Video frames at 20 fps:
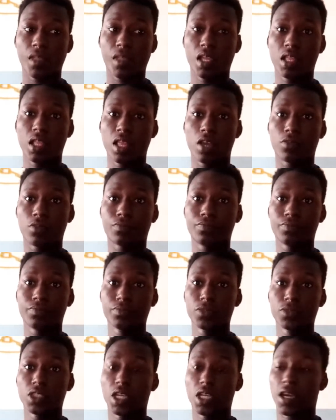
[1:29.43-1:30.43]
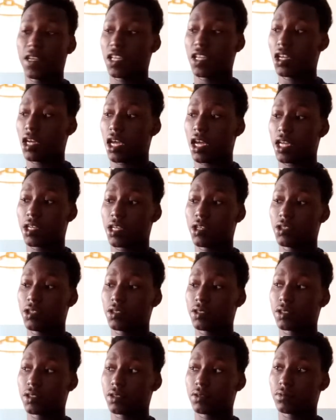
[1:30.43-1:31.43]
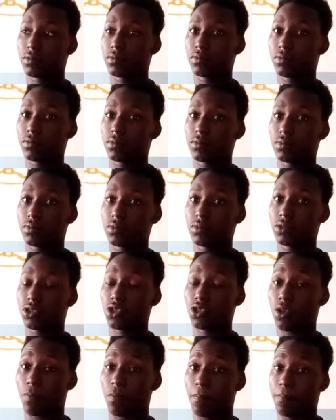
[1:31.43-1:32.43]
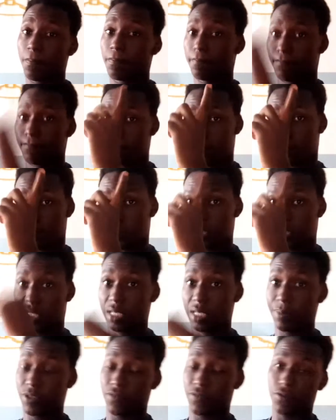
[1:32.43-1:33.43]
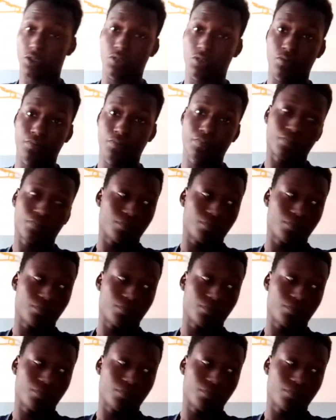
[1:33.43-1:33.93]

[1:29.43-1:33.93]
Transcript: now I got some tips for you